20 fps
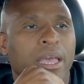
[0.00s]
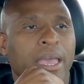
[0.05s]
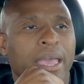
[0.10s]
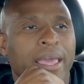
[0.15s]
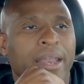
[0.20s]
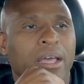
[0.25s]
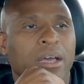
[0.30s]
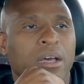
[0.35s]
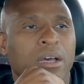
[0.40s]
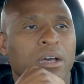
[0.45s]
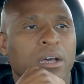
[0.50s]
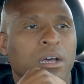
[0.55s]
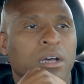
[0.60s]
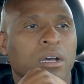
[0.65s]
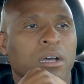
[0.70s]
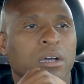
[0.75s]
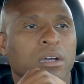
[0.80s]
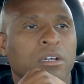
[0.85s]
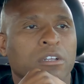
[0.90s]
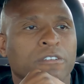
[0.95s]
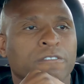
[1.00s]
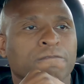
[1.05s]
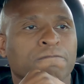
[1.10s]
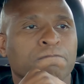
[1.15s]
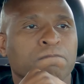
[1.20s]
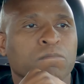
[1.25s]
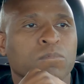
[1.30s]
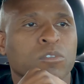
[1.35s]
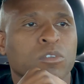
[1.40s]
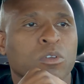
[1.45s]
at uh,
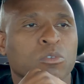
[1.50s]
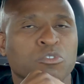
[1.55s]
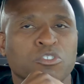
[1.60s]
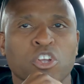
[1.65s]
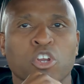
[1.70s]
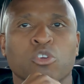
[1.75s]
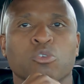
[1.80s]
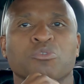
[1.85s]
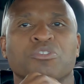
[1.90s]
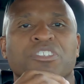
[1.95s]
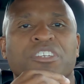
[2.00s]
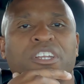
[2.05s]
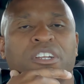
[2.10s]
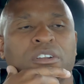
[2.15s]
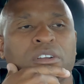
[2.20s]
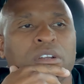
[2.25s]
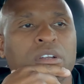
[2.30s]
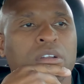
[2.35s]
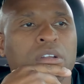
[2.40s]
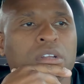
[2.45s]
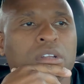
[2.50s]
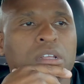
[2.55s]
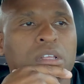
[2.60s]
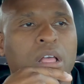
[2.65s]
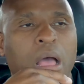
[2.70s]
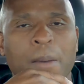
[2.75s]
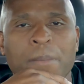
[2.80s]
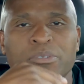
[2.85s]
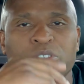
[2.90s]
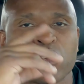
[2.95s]
Circle Centre.
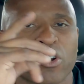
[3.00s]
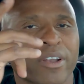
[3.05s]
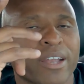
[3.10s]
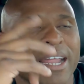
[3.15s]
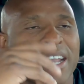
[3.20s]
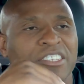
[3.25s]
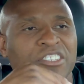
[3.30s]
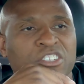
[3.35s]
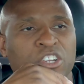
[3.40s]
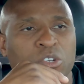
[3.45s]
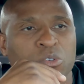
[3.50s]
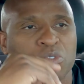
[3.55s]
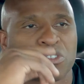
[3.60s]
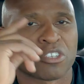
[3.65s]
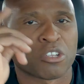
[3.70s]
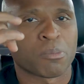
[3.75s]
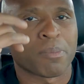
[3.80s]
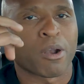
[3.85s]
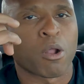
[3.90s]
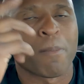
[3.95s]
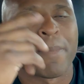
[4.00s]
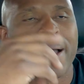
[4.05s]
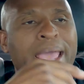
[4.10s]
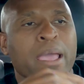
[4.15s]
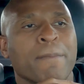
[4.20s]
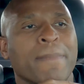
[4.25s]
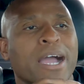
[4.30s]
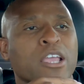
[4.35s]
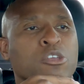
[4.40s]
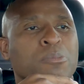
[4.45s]
I'm sorry, not at Circle Center, but on,
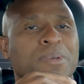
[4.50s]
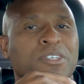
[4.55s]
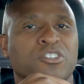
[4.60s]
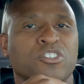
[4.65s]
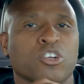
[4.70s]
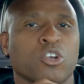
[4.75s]
at Monument